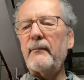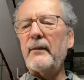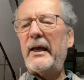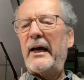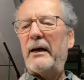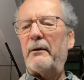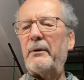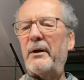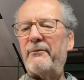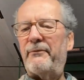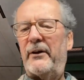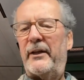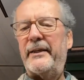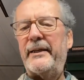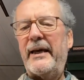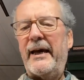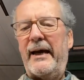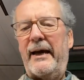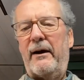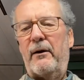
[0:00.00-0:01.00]
However,
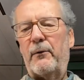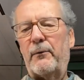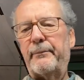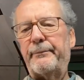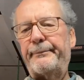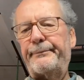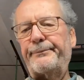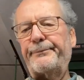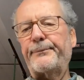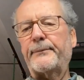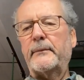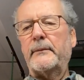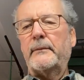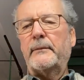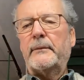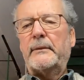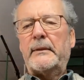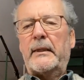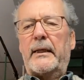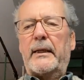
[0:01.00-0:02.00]
now
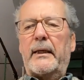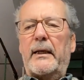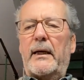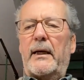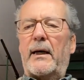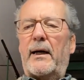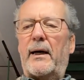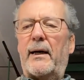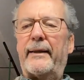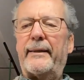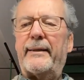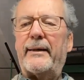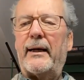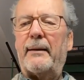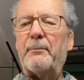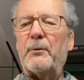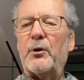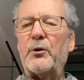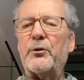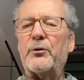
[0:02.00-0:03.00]
I
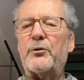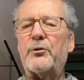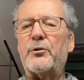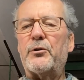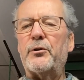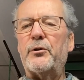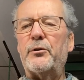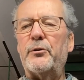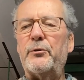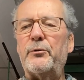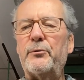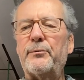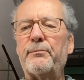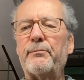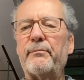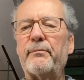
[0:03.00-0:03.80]
come on to